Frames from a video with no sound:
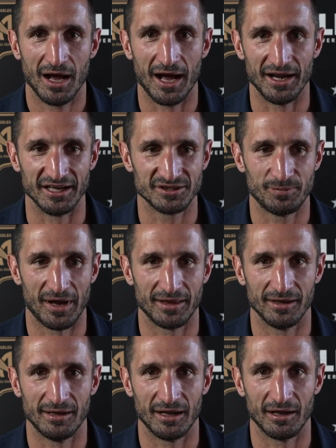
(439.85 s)

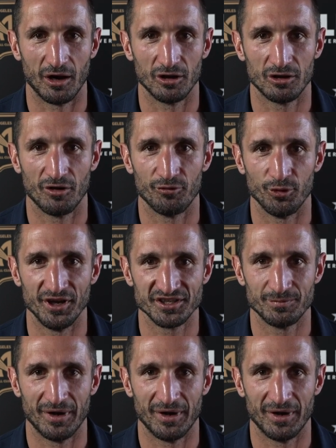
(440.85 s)
unexpected, that a lot of risk,